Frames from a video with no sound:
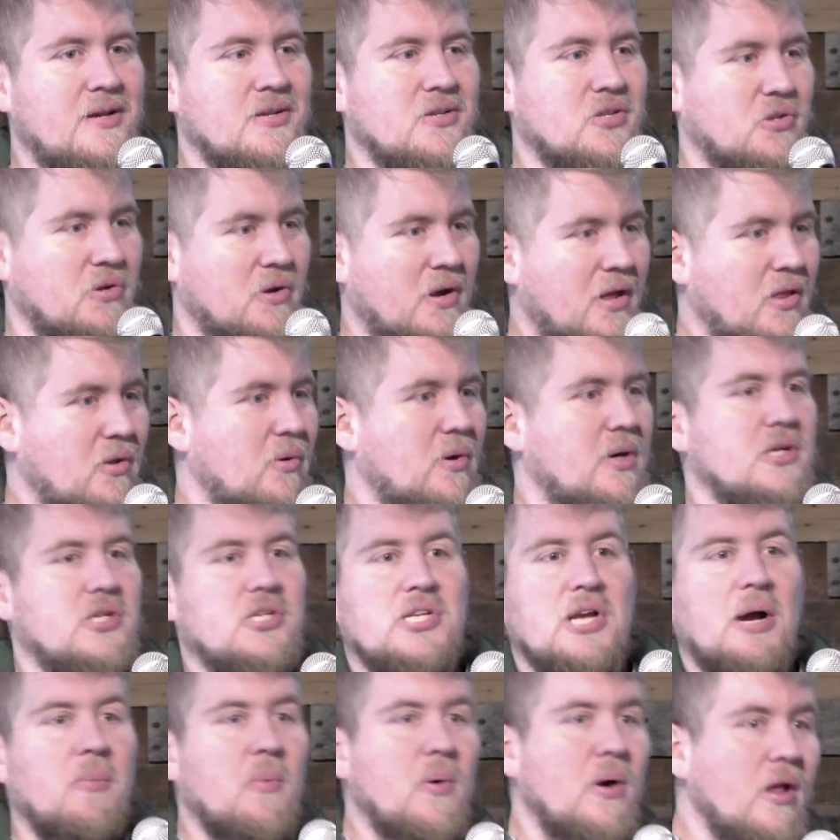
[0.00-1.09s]
So in other words,
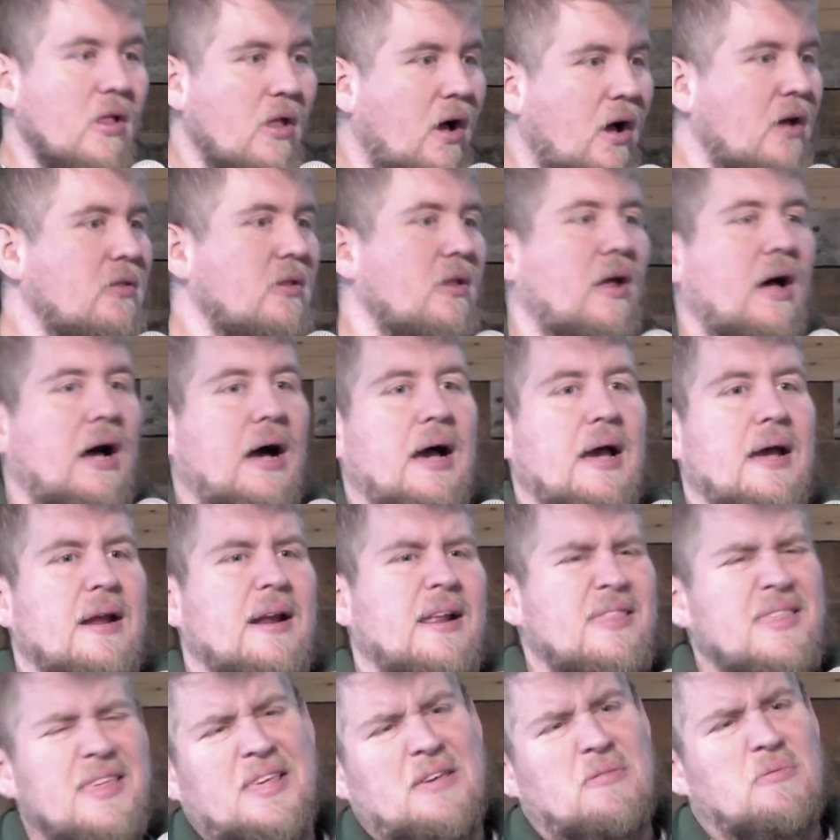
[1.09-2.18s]
somewhere along the line, I
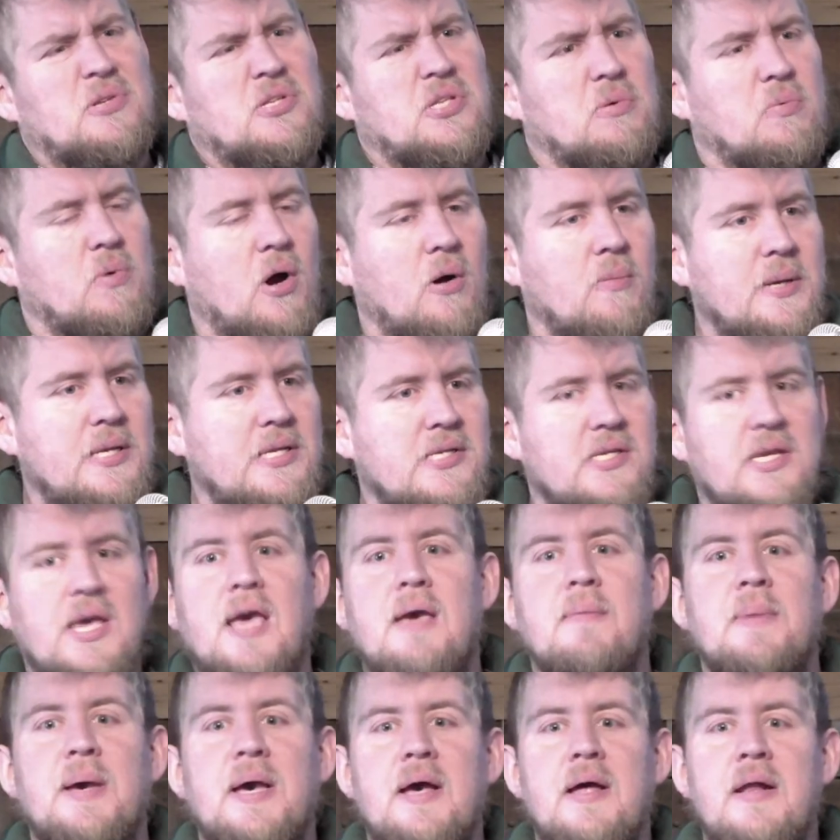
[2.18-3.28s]
think it was the Romans,
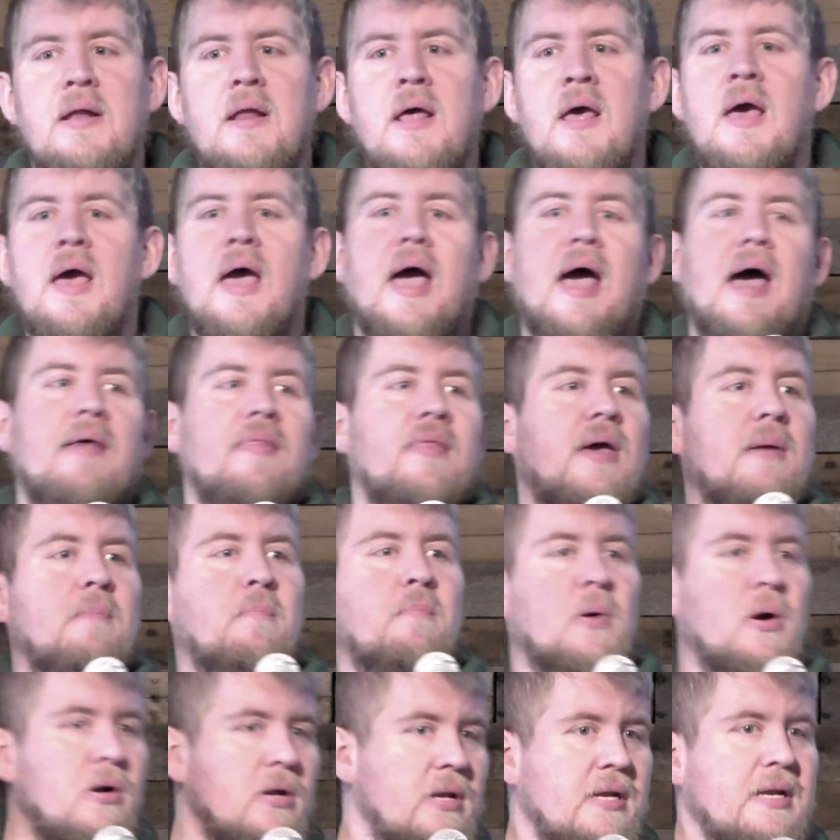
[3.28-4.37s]
came in and they
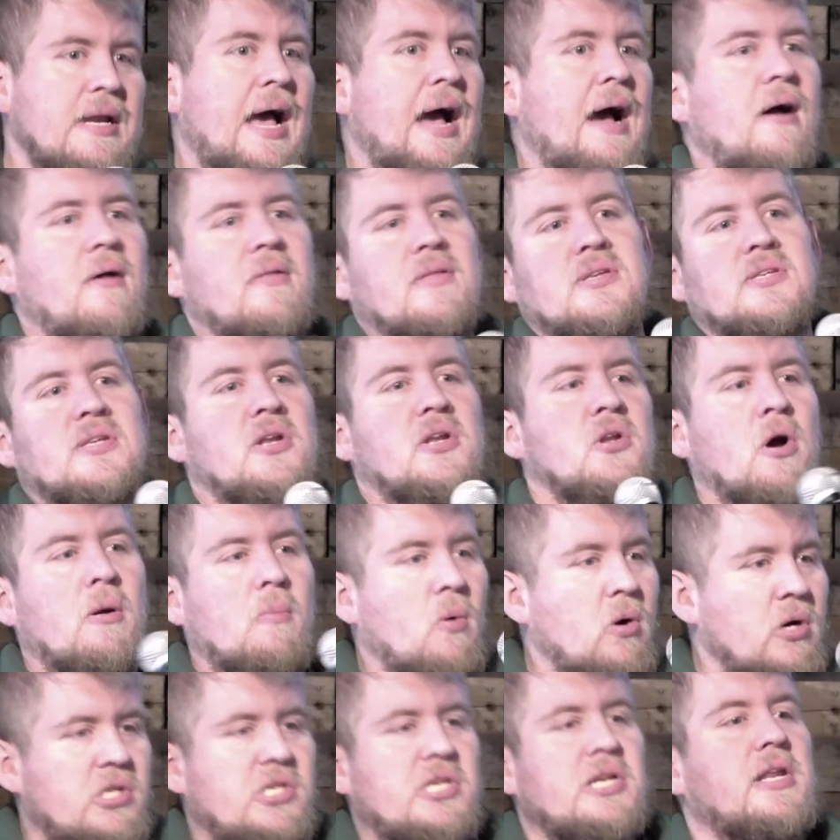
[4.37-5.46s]
burned it down. They said, no
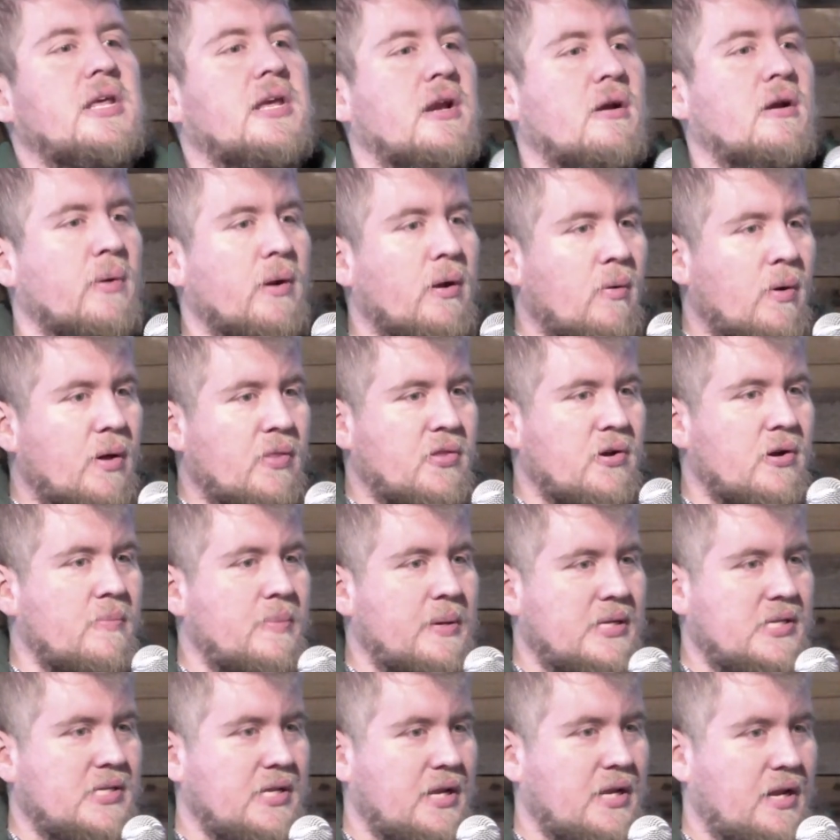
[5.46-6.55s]
more city here. We don't want there to
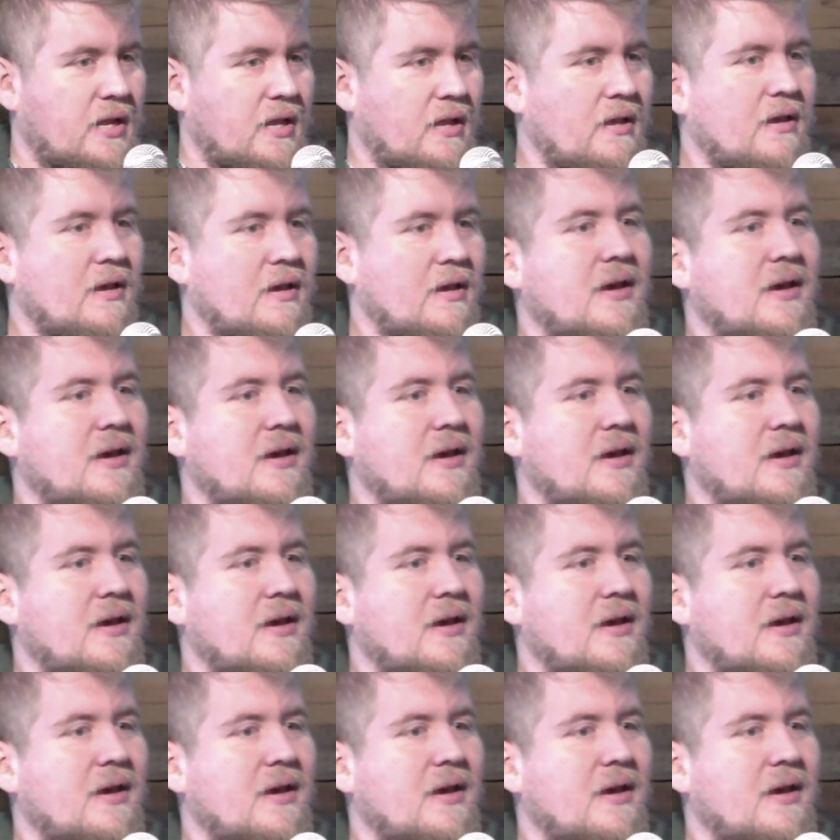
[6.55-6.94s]
be a city.